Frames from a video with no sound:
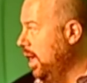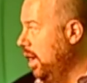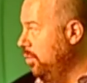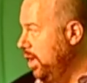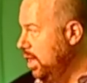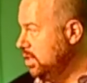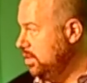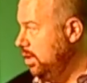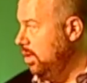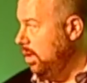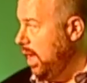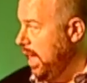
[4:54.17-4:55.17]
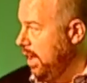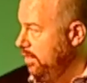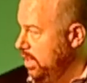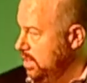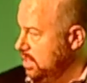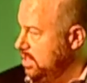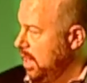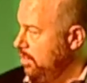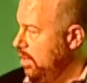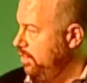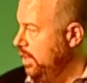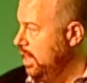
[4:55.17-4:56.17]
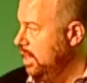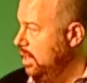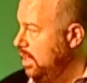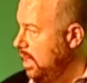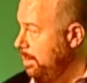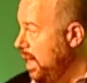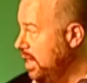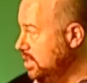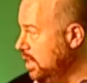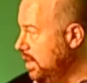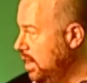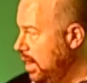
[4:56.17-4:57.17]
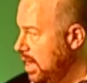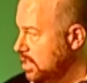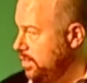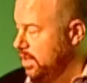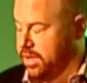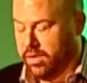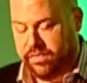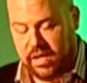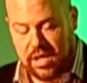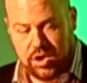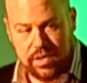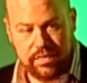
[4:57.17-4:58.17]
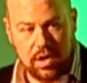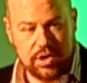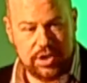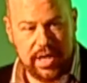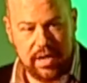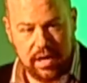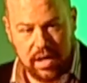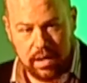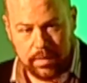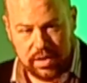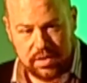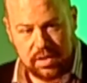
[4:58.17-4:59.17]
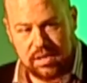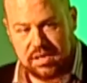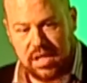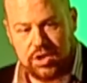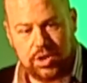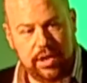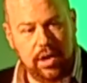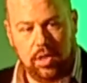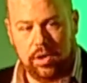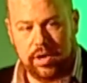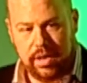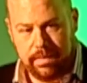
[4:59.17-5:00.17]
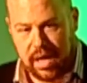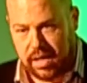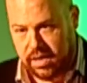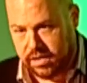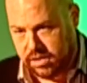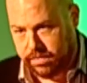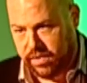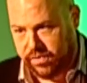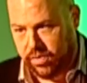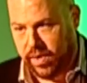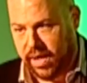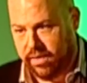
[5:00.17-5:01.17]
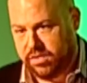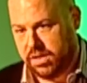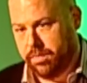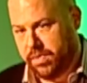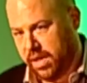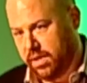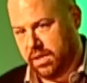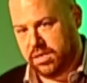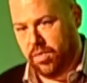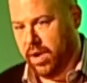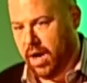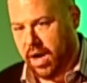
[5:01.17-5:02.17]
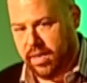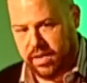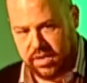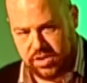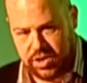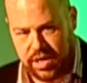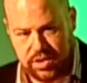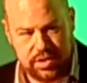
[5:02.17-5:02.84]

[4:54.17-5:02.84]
We also have a discovery feed capacity that allows for a notification of large data anomalies. It's essentially an alerting mechanism if you have something that's going on in the exchange